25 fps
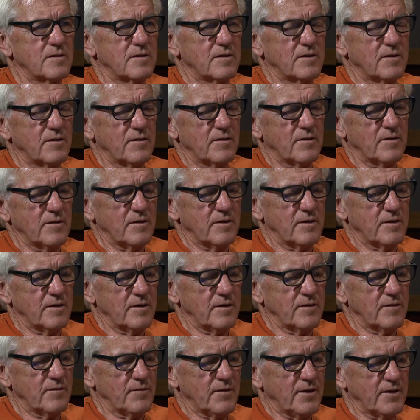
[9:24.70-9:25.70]
uh,
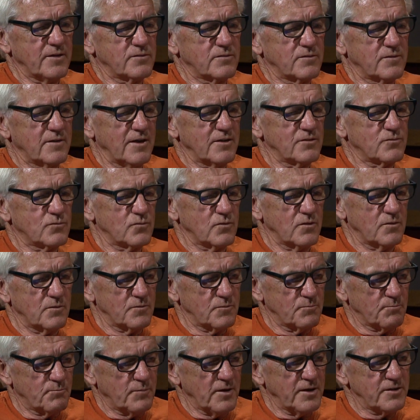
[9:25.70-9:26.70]
you know, that's, that's
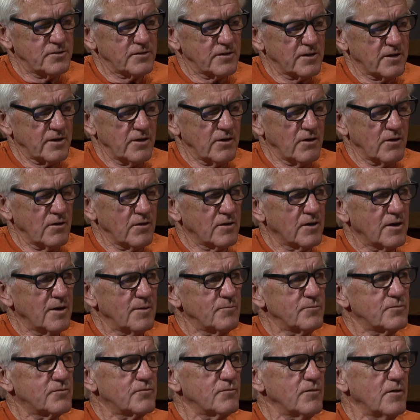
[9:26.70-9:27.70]
basically all
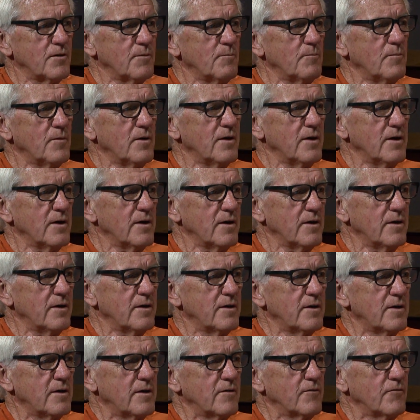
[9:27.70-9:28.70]
comes from uh,
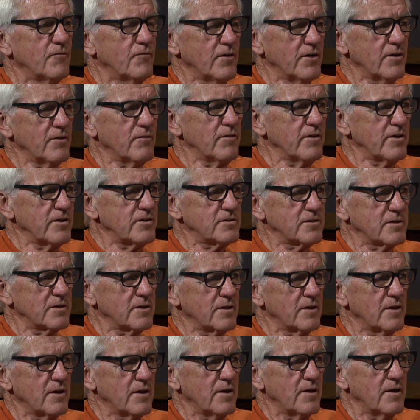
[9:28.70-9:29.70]
fundraising.
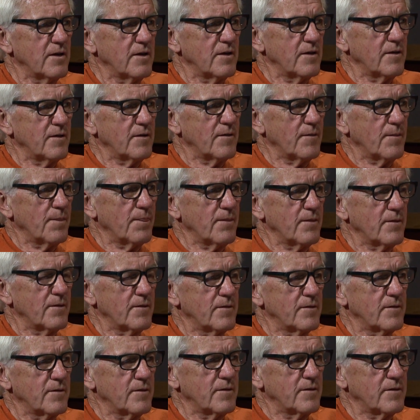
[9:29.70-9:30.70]
Well, we'll be watching
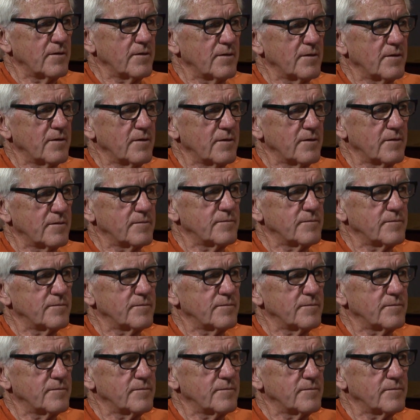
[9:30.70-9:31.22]
for information